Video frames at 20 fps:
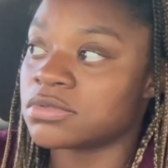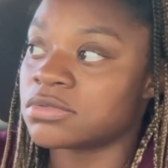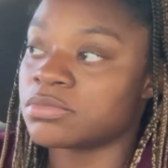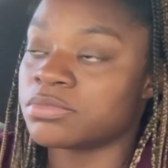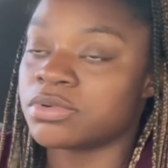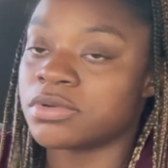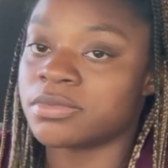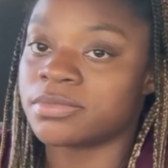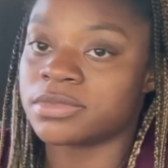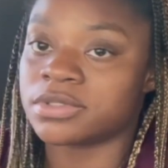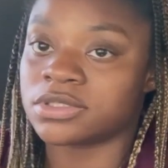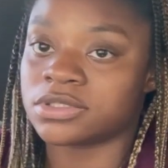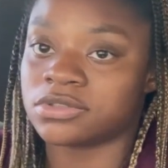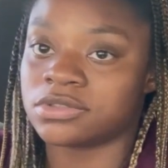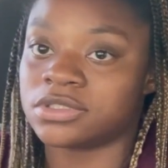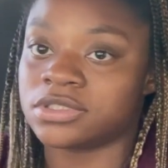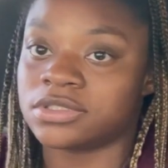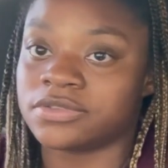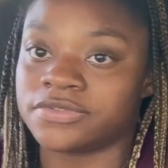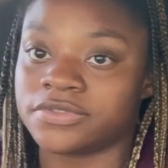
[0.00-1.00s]
put my
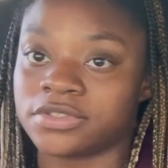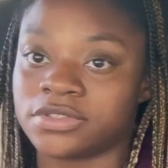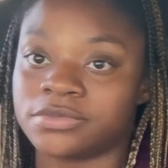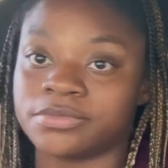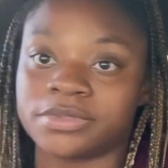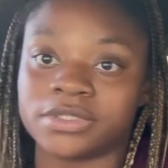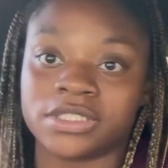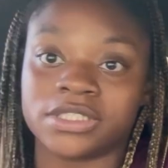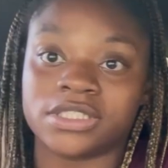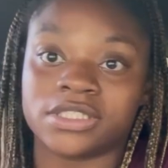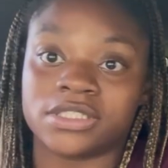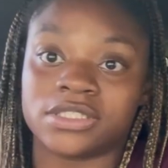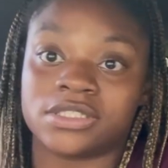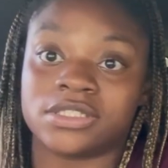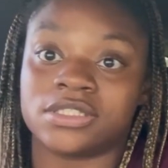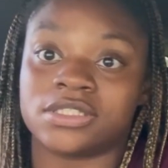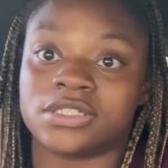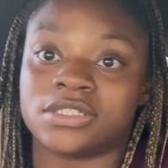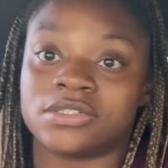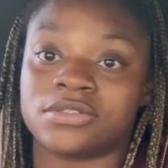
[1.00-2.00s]
scarf on, but here
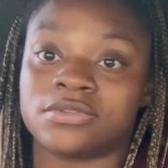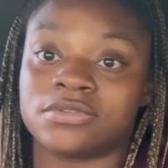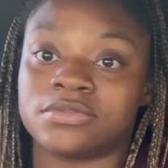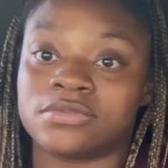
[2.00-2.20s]
you go.